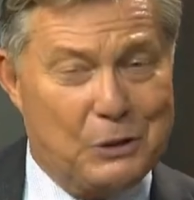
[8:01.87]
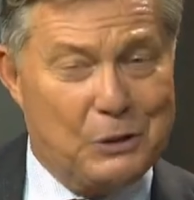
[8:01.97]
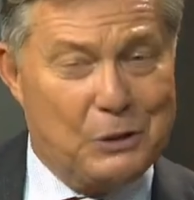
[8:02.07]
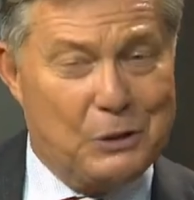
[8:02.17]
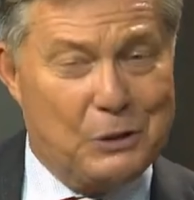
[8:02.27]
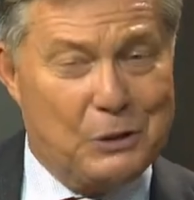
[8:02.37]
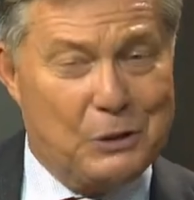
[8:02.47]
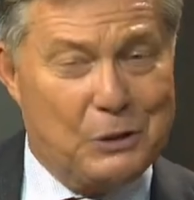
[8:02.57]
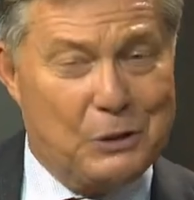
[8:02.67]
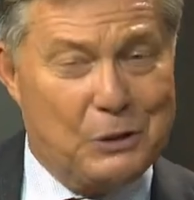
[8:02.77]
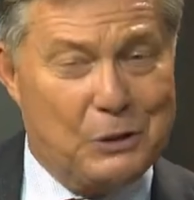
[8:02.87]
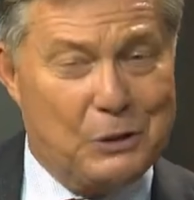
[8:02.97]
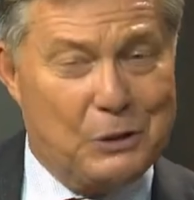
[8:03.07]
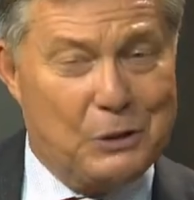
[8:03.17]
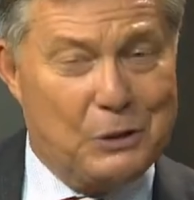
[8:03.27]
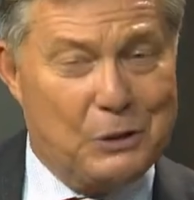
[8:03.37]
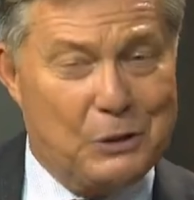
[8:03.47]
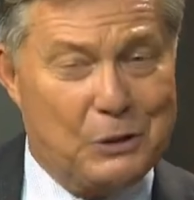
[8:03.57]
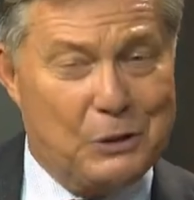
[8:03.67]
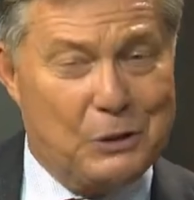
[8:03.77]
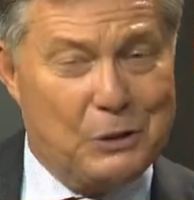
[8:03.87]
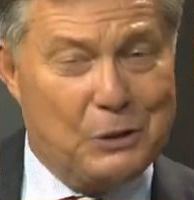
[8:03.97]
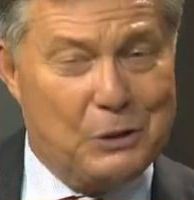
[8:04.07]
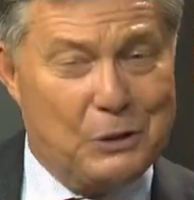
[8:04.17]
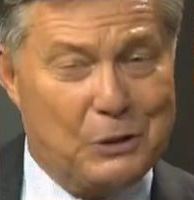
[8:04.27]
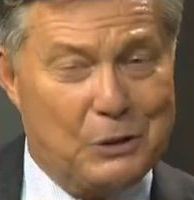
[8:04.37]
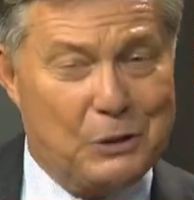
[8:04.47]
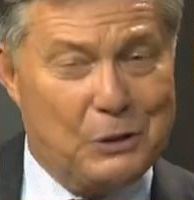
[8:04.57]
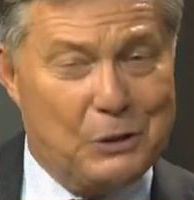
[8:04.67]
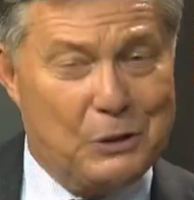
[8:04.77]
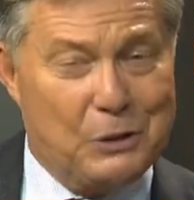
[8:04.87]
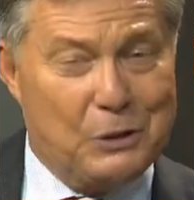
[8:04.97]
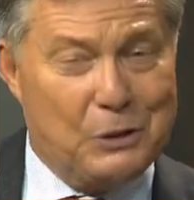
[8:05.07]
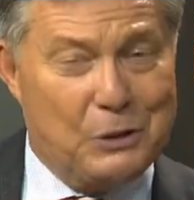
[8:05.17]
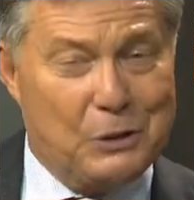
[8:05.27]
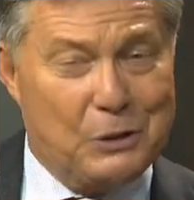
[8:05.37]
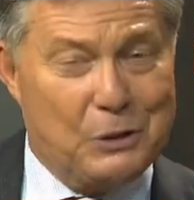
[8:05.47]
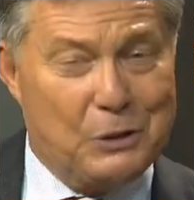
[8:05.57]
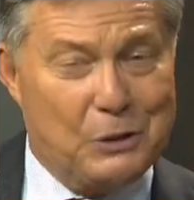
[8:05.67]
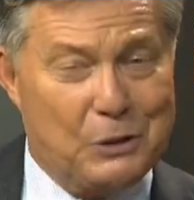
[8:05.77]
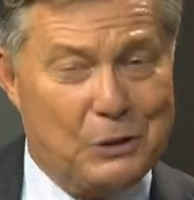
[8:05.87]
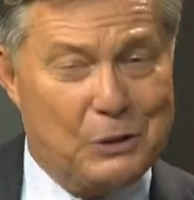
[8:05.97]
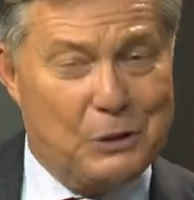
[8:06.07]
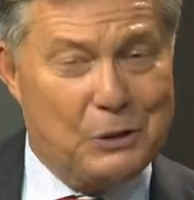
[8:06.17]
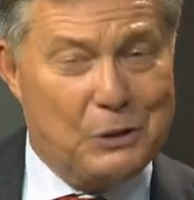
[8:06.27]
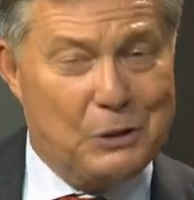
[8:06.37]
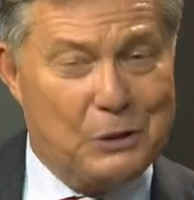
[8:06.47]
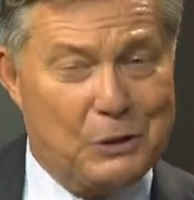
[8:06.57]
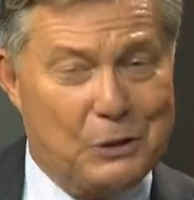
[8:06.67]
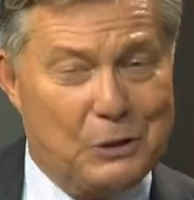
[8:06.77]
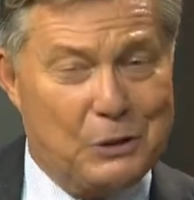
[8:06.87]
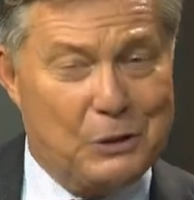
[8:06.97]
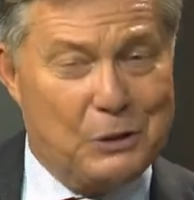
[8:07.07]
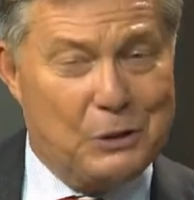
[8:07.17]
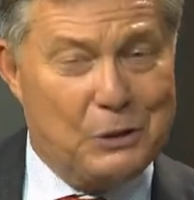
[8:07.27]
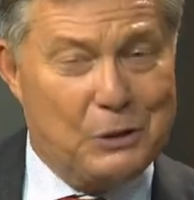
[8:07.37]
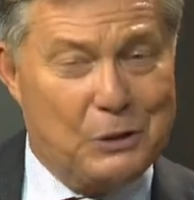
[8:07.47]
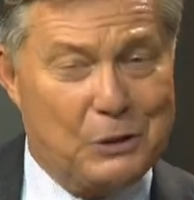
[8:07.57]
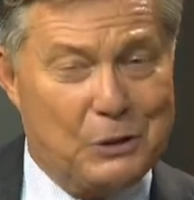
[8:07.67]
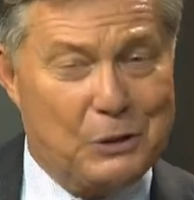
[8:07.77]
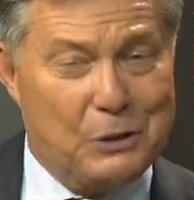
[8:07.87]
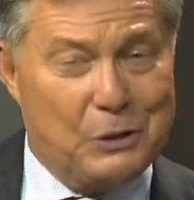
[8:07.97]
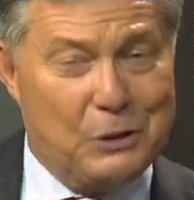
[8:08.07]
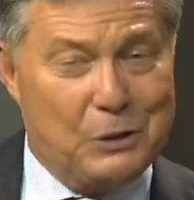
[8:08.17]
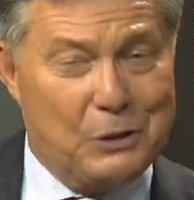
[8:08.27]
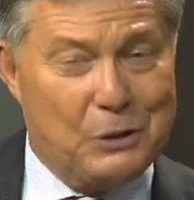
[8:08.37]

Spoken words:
This person isn't speaking.